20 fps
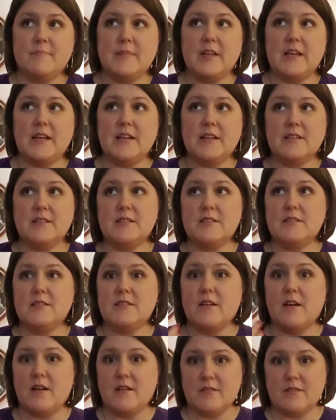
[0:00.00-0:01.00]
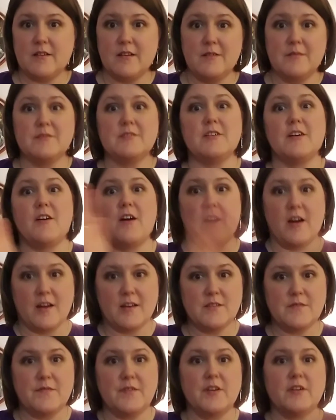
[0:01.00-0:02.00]
It's going to start
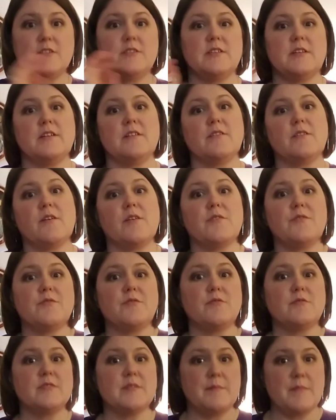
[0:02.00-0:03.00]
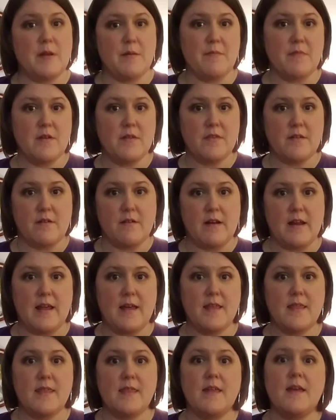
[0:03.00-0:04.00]
August 1st and I'll go through September
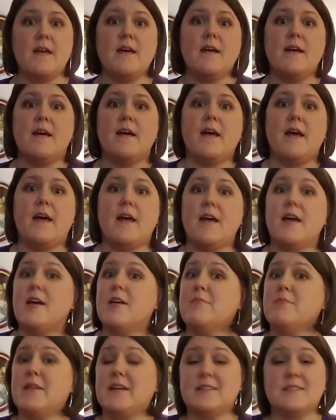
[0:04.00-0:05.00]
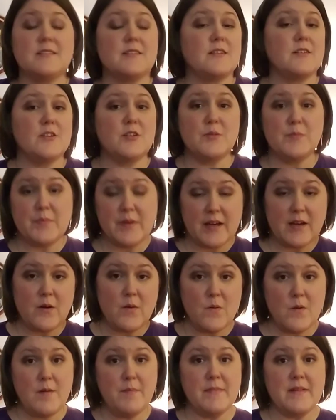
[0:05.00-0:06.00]
30th. And basically you pick a
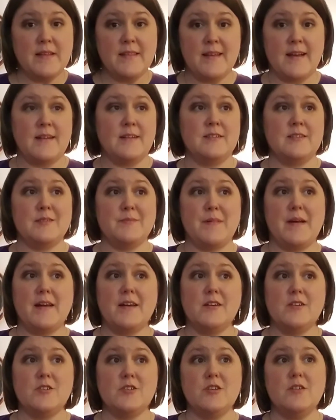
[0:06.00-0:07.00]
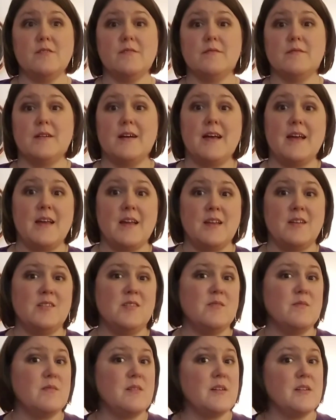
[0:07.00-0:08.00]
woman that inspires you and
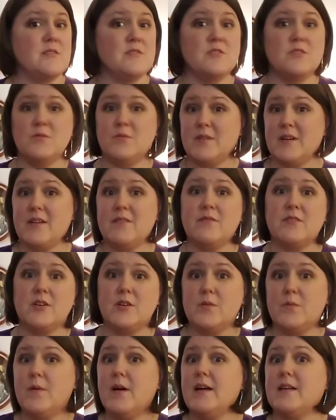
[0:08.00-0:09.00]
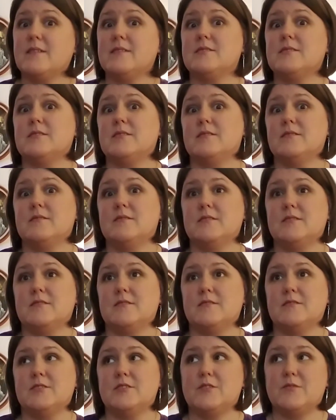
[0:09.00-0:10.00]
you can do whatever you want
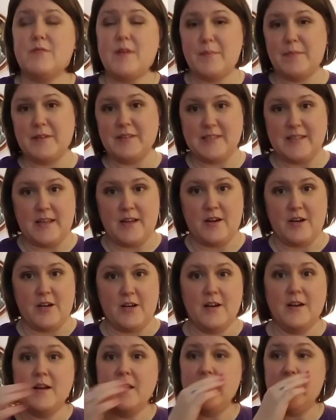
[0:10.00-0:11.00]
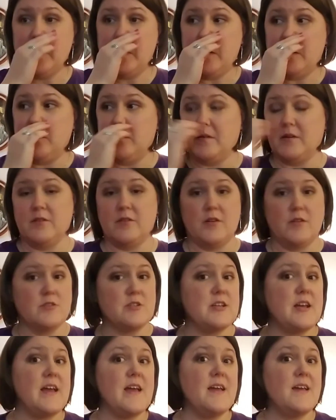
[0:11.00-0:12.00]
to represent her. You can
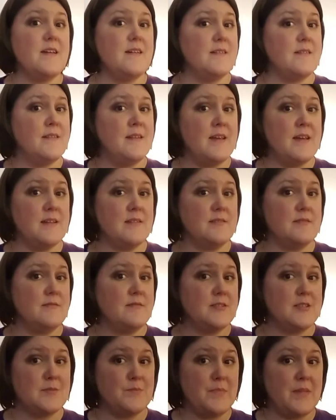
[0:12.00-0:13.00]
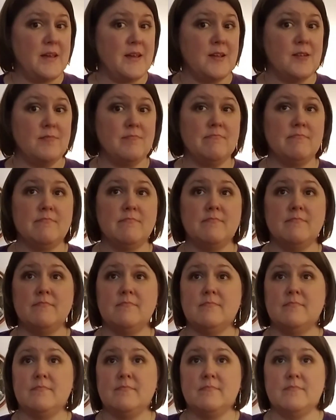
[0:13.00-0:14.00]
crochet, knit, spin,
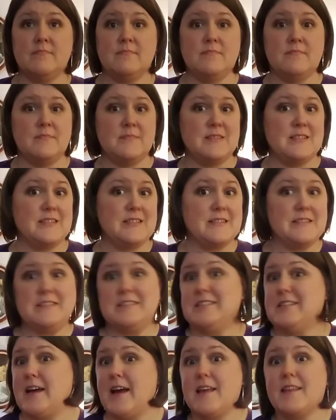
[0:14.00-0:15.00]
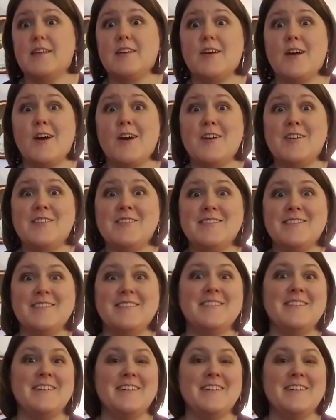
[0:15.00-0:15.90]
dye the yarn,